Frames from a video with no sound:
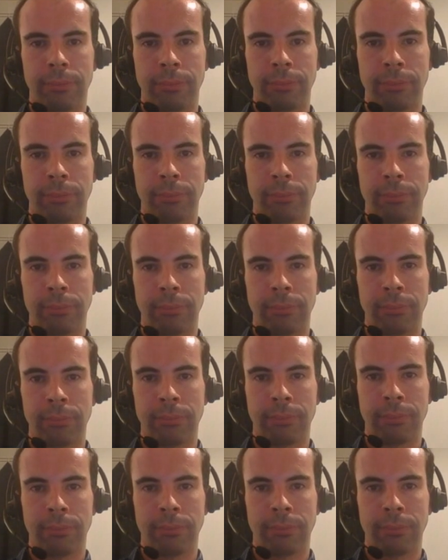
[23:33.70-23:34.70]

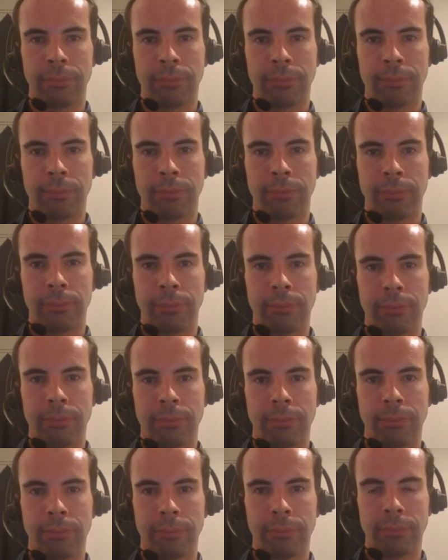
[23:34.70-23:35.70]

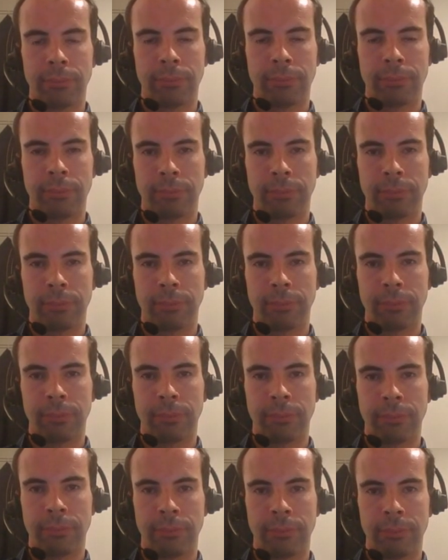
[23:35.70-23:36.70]

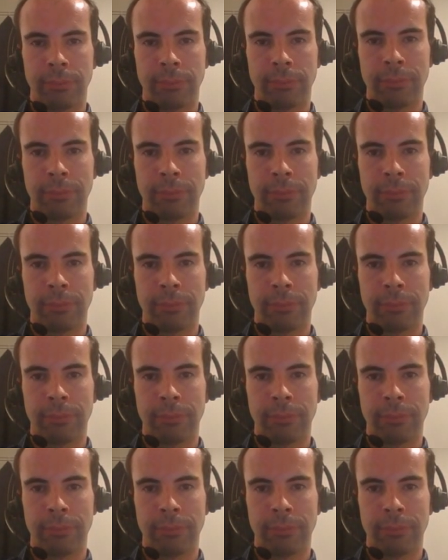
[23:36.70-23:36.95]
The person shown says nothing.